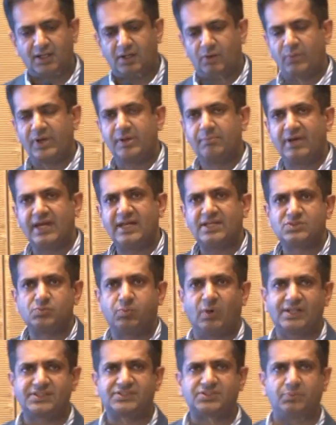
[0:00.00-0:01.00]
We meet
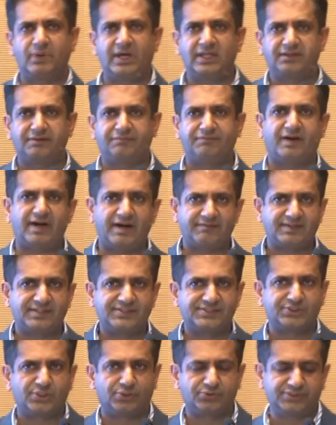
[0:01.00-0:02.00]
once a week with 5
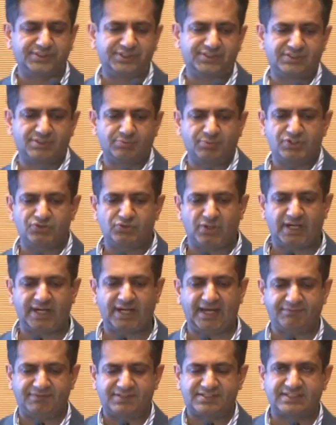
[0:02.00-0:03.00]
consultants, and we try to
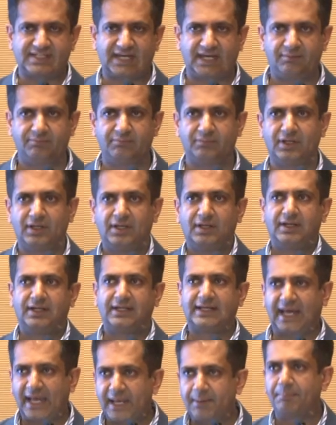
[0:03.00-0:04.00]
have the same
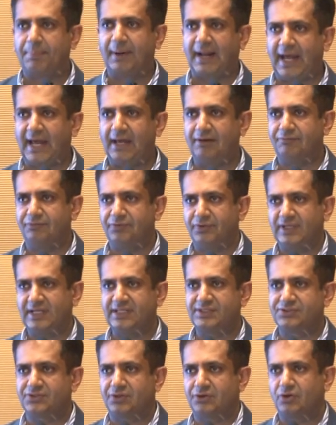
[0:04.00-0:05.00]
game plan for
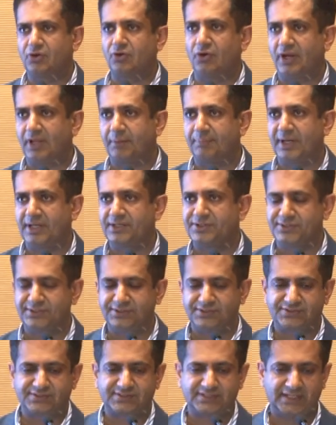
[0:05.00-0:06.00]
these sort of chronic
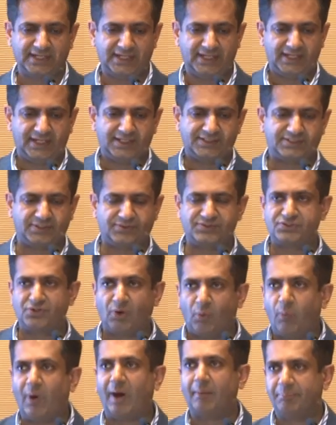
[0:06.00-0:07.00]
patients. So it's
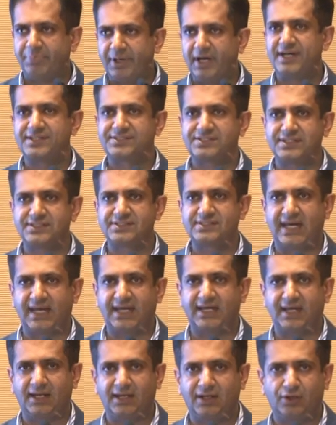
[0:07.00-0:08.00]
not one person
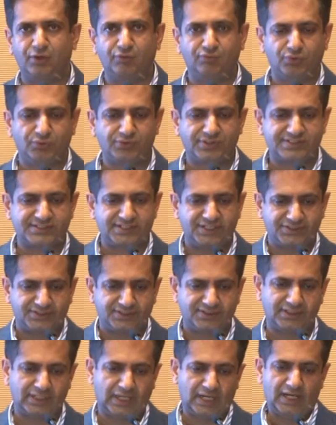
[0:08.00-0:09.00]
taking an overall
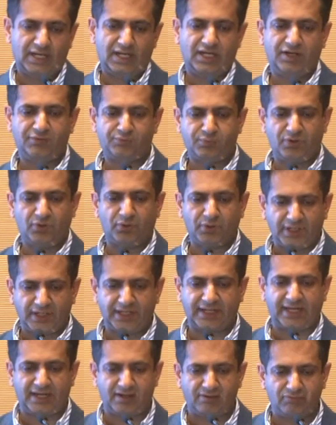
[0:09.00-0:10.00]
decision. If we're all going
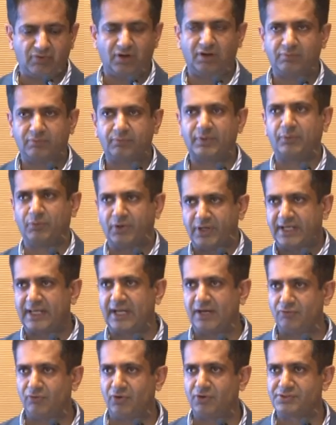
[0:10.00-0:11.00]
to get it wrong, we want to
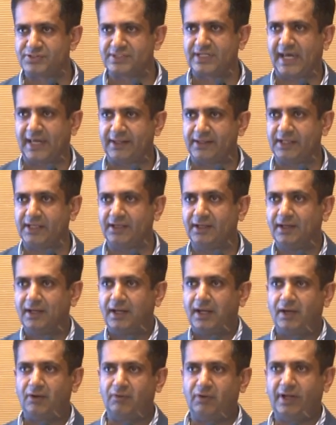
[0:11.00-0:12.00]
get it wrong together,
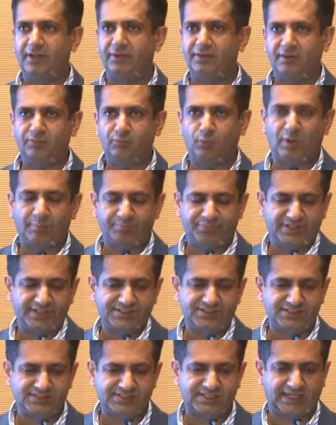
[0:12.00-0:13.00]
rather than one
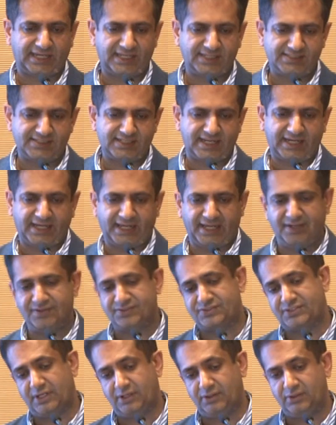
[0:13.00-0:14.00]
person sticking his neck out.
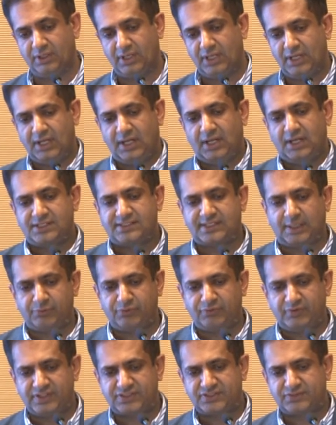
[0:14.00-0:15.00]
So some
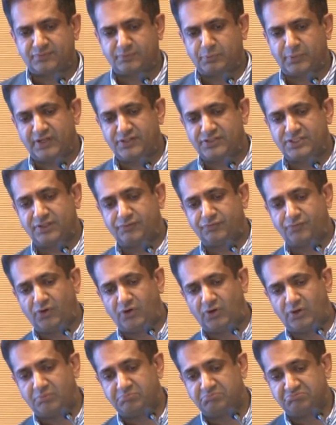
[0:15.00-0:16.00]
of us waited
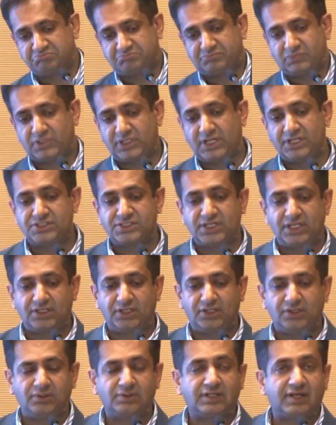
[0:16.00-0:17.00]
for
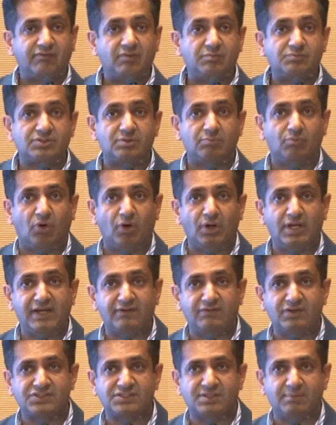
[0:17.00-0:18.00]
continued, giving some more
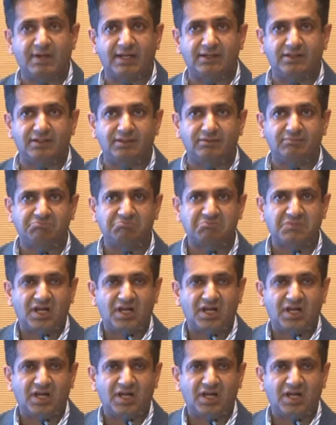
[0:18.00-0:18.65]
levocemendin.